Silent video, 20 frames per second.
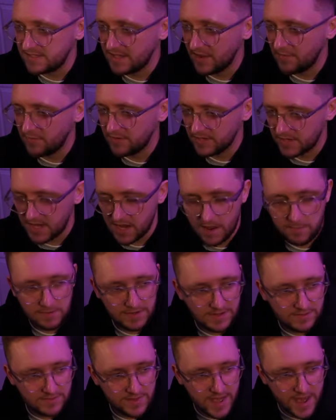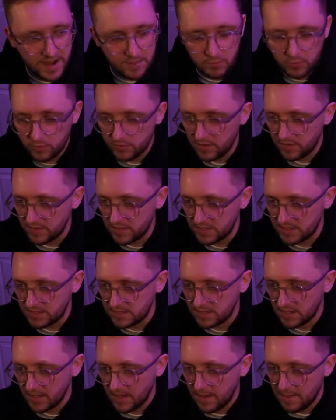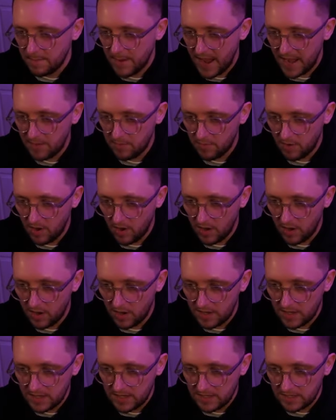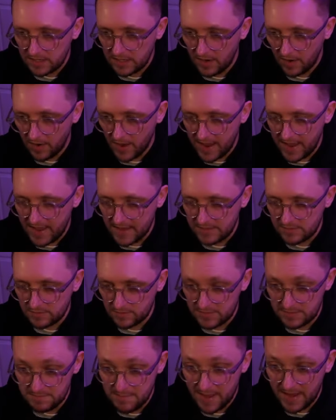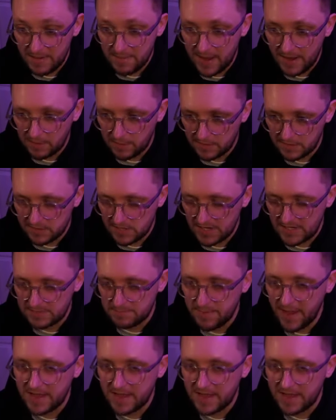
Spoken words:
is definitely, I believe, the animal that this Malamar guy is, or this Mega Malamar design is